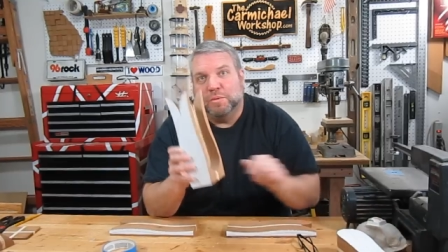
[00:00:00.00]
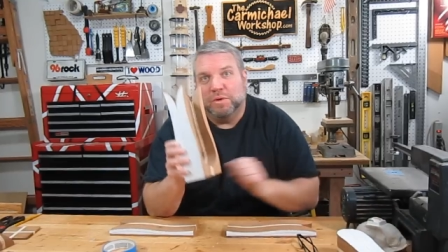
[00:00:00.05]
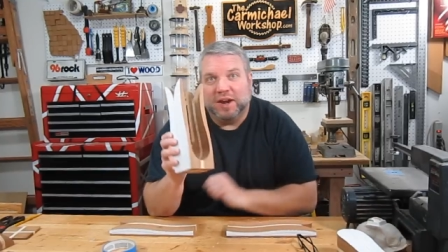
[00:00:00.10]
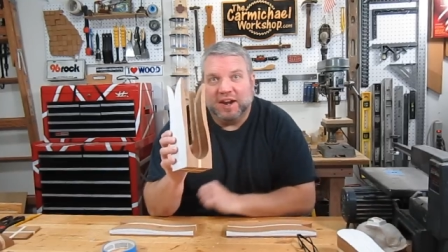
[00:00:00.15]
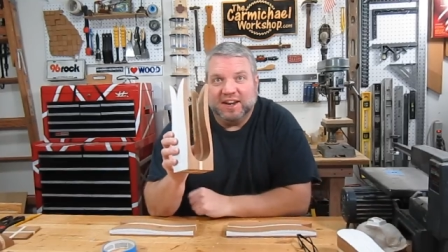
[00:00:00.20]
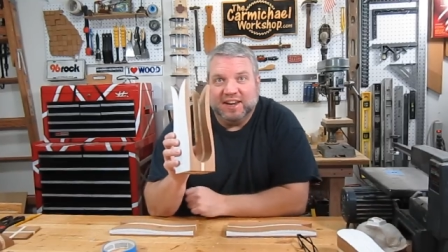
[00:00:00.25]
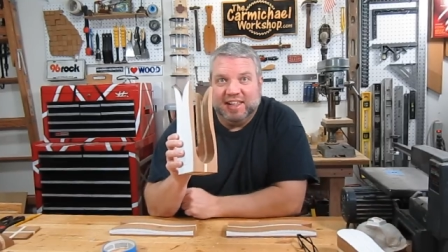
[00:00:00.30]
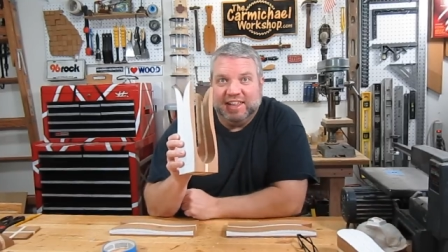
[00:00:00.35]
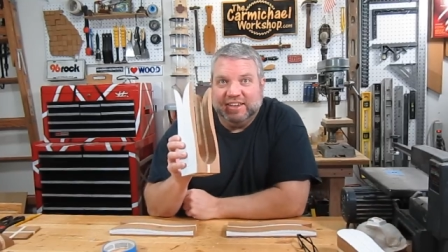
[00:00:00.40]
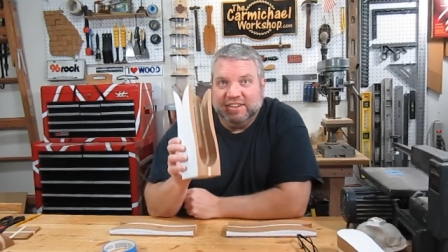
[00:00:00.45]
what
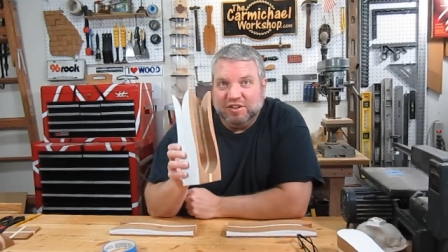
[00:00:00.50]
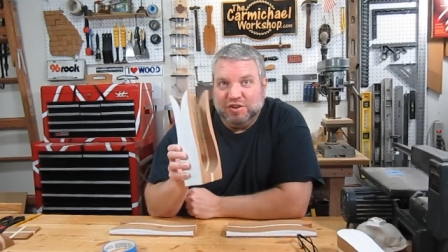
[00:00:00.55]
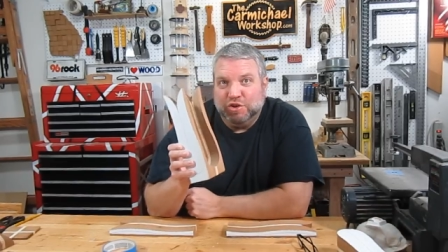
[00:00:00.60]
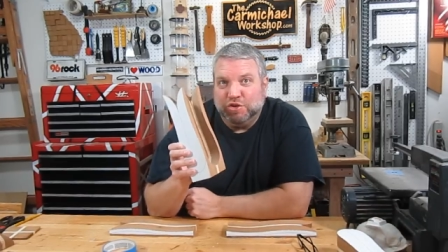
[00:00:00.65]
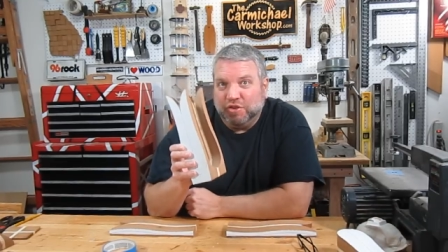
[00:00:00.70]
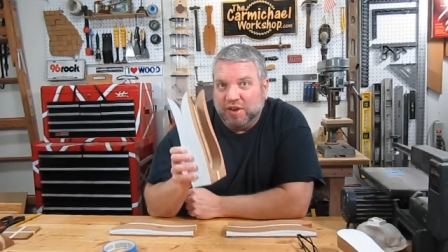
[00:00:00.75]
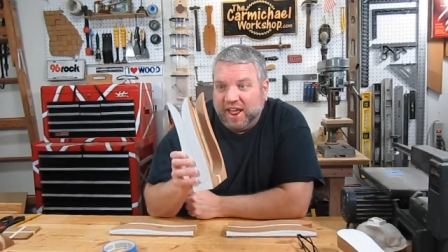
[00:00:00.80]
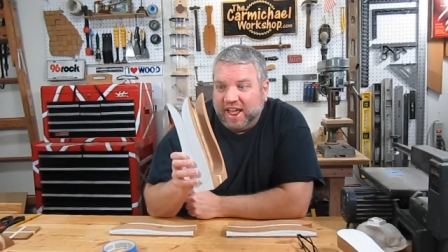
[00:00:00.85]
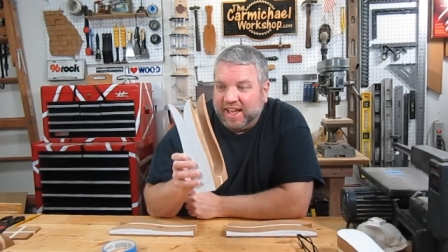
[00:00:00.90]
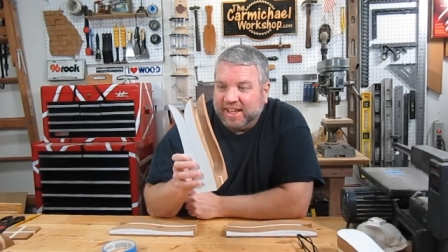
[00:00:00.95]
I need to
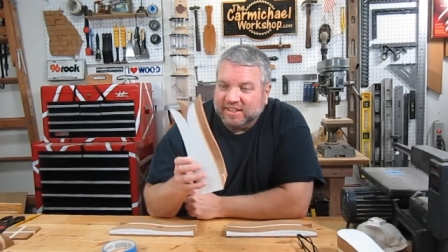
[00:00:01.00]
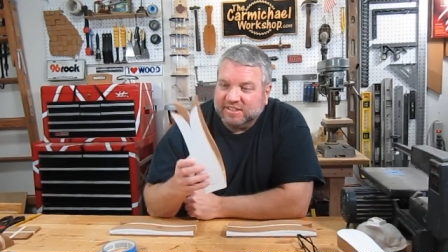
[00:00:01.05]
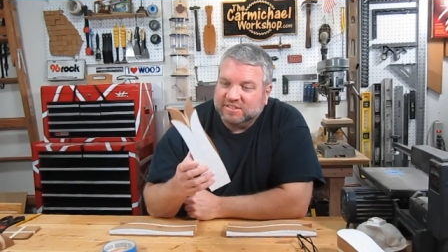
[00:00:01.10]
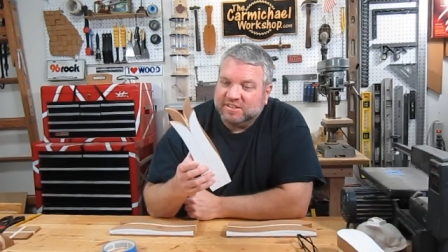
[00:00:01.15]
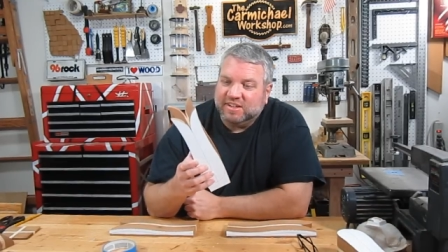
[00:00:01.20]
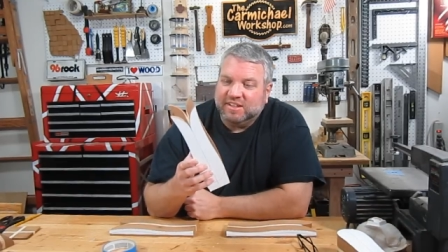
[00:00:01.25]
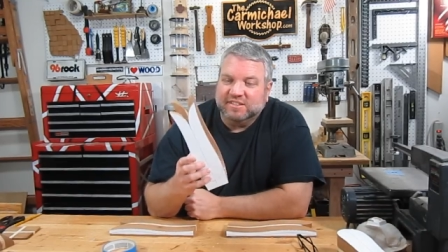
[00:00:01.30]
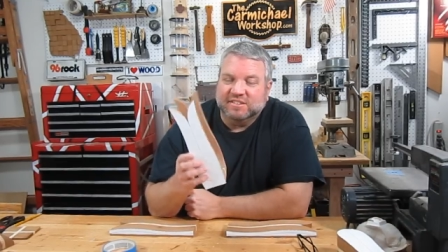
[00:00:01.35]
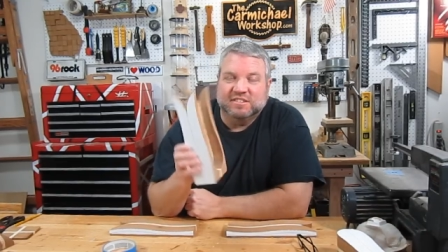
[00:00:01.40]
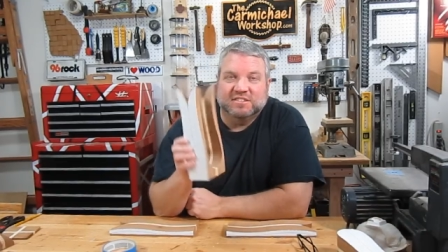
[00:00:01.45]
do
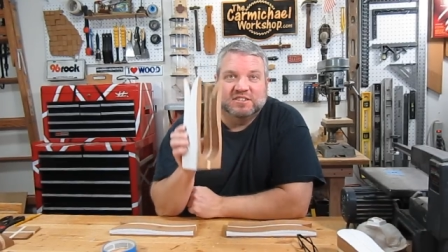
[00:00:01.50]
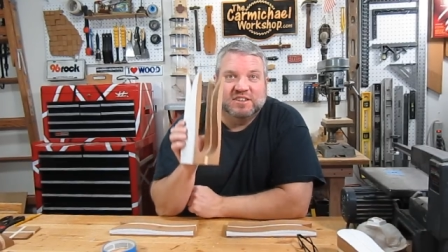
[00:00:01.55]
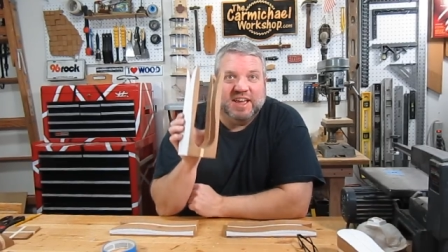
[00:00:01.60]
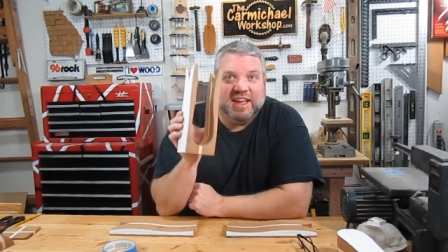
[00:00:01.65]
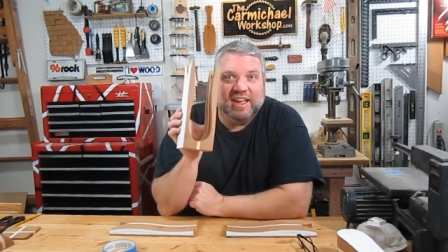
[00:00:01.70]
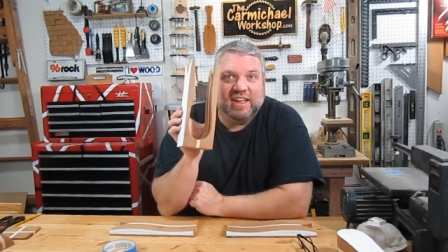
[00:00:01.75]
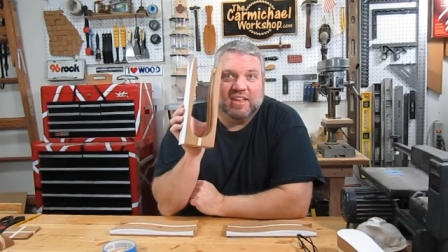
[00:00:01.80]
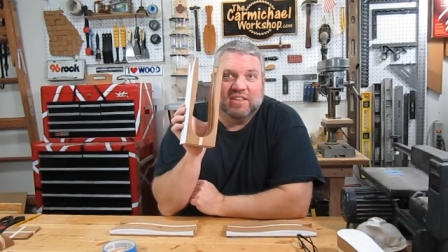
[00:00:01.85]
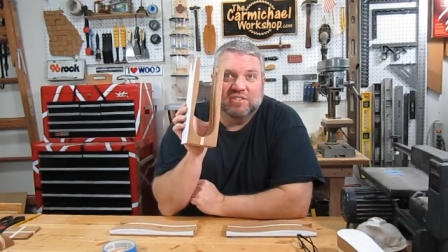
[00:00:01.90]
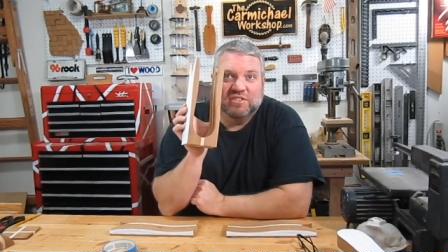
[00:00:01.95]
next is
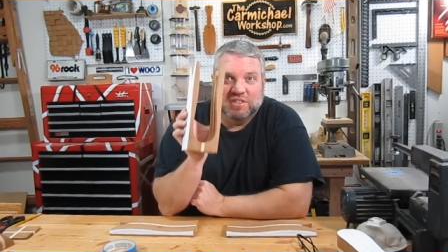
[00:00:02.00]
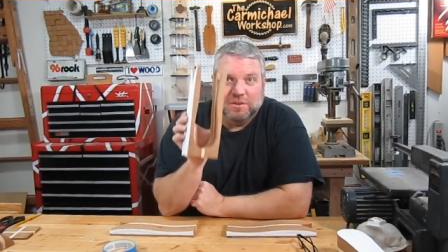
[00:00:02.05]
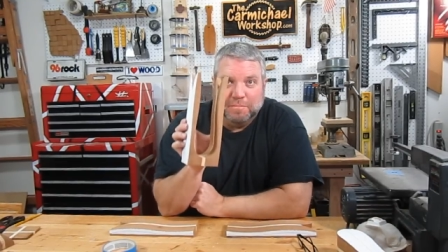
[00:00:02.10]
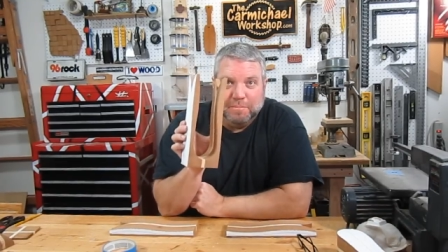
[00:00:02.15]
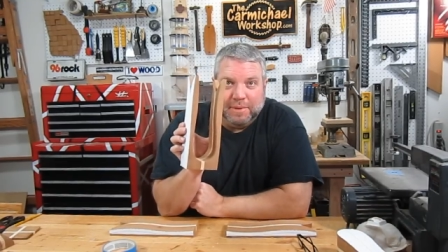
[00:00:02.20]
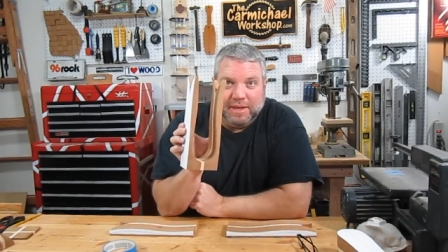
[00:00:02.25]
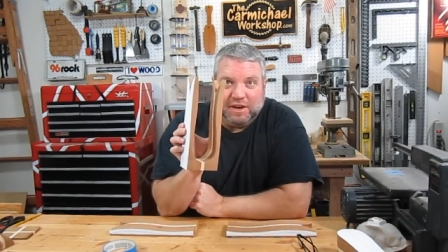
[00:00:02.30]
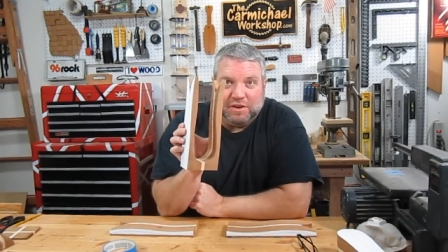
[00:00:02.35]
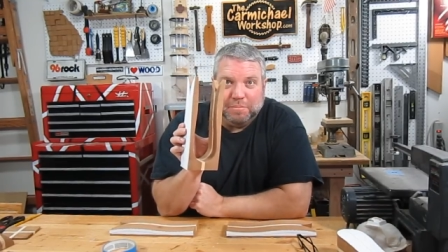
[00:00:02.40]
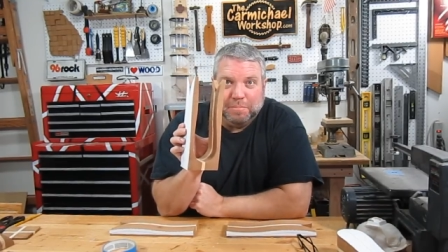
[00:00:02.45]
take the
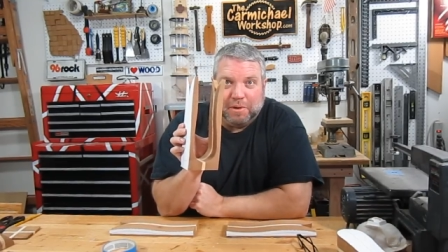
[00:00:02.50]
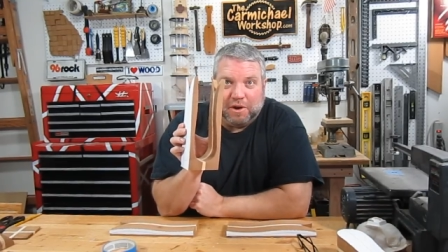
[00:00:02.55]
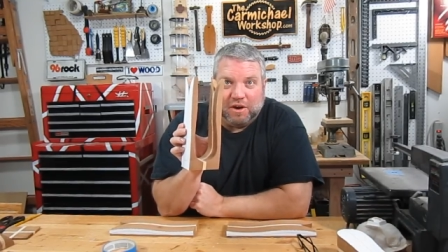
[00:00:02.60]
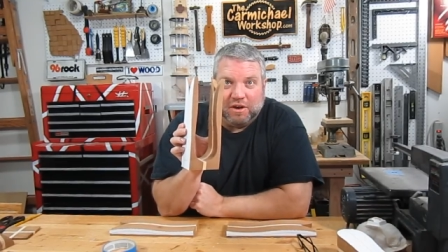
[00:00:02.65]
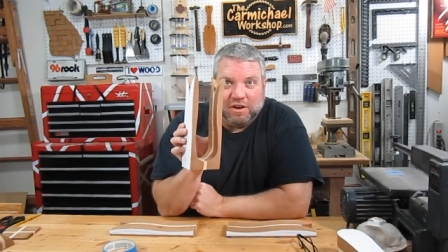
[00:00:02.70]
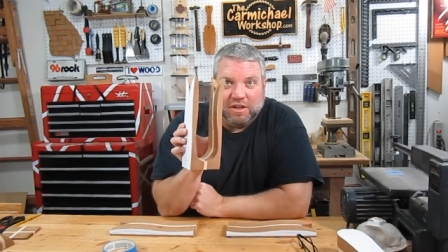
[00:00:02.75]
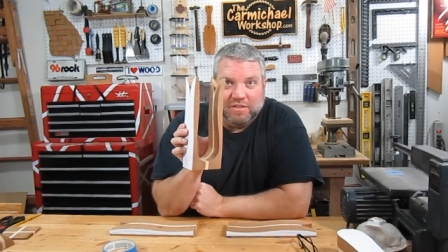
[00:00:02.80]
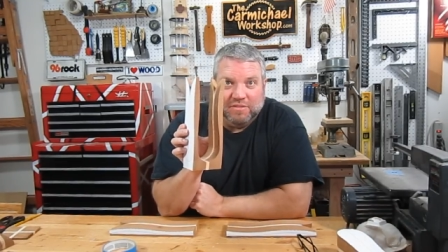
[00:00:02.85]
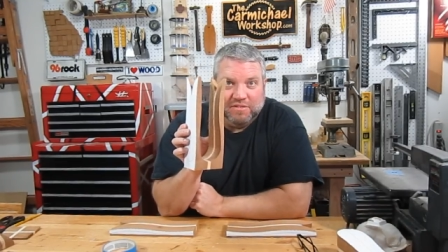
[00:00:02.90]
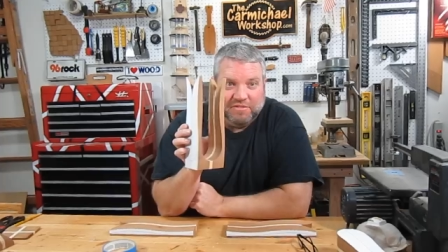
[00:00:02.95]
middle
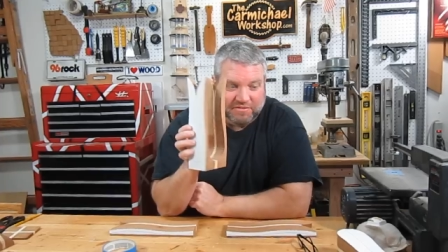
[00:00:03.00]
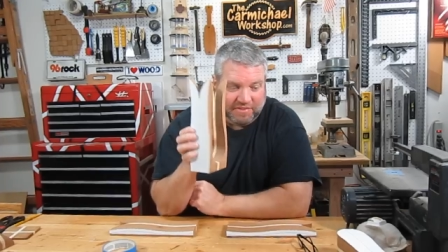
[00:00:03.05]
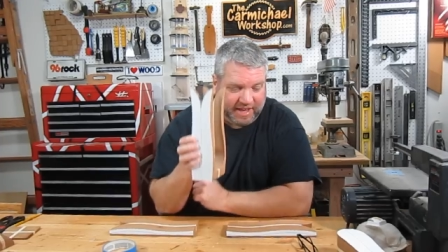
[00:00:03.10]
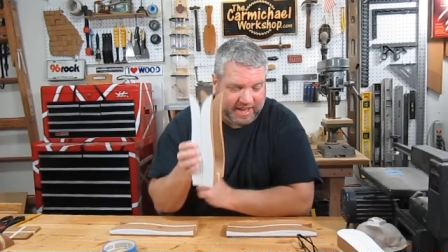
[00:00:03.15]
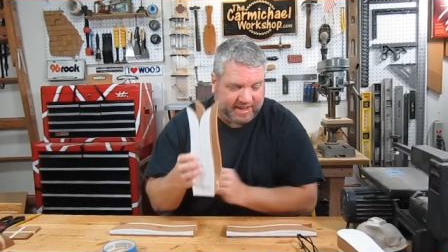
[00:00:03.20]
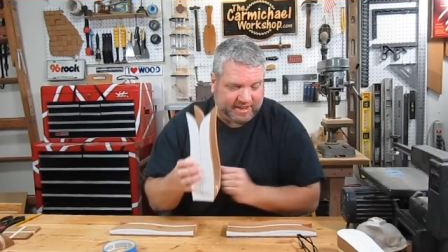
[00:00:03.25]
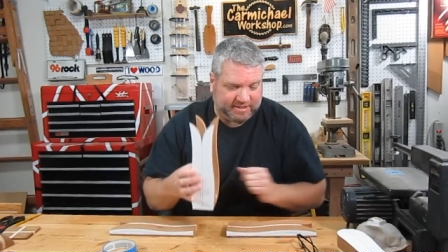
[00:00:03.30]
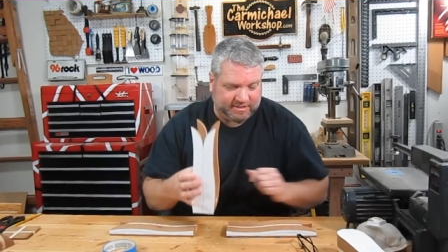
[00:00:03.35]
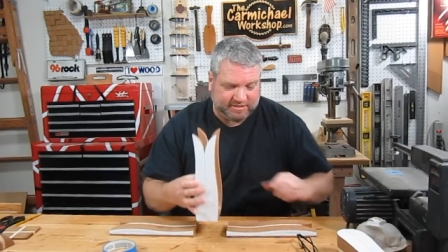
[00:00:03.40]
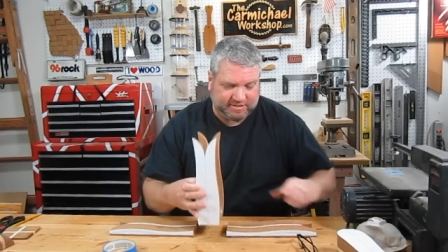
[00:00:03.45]
part of the
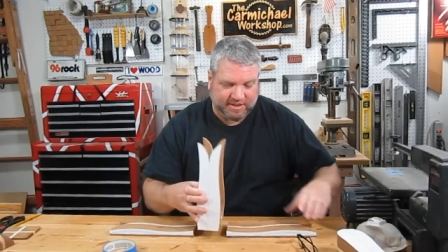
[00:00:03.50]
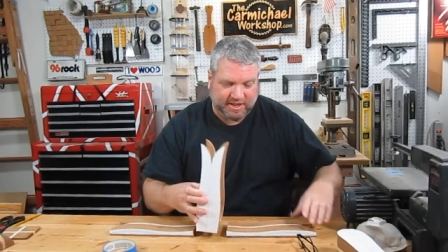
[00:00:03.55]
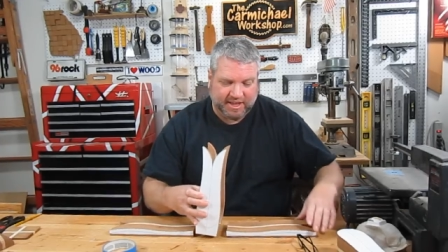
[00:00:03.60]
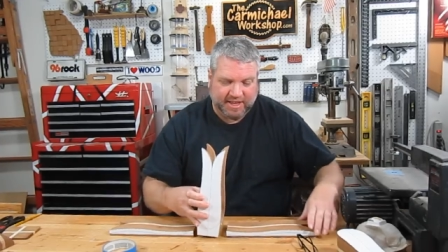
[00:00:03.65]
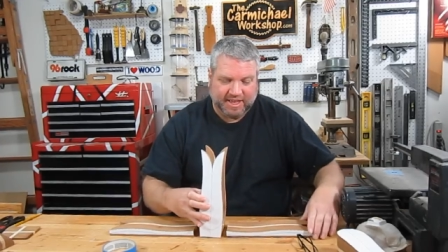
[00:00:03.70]
vase